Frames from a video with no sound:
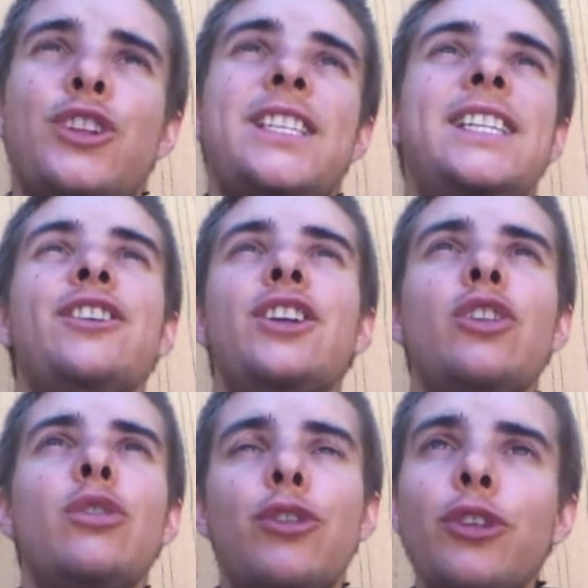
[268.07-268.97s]

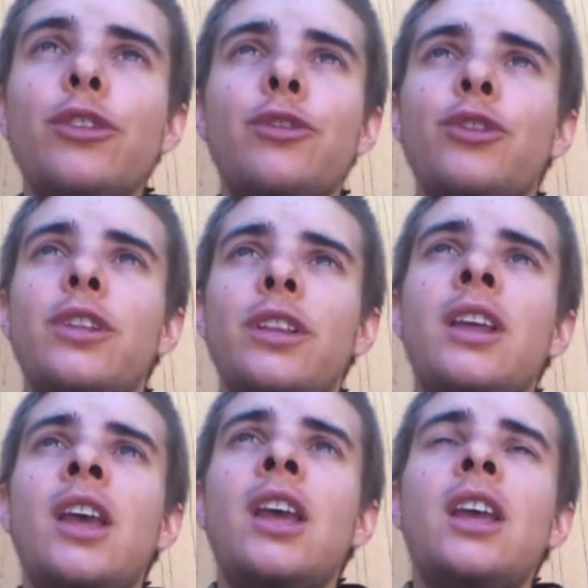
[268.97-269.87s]
cereal, for
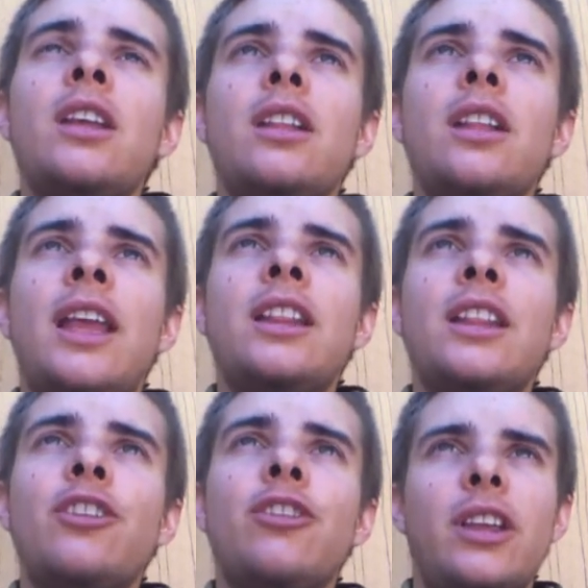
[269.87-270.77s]
like
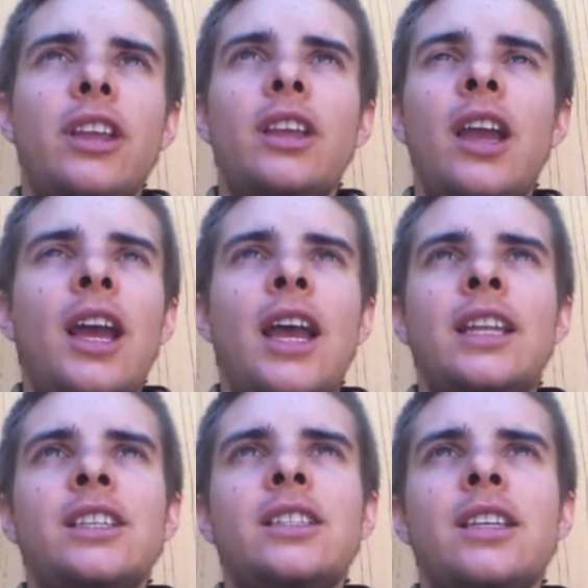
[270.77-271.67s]
literally.
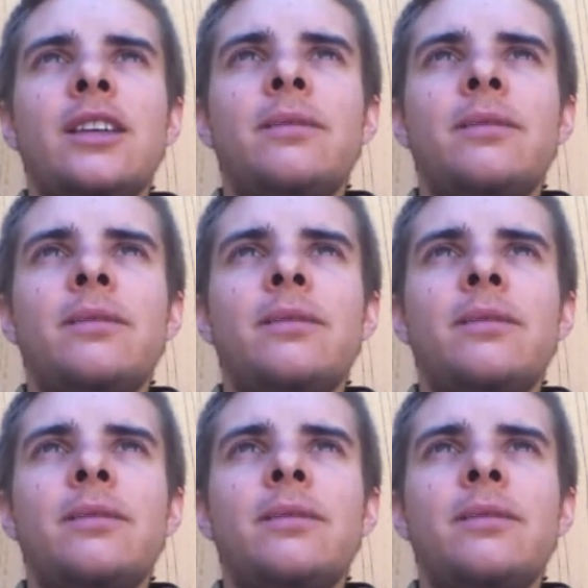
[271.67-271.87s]
I just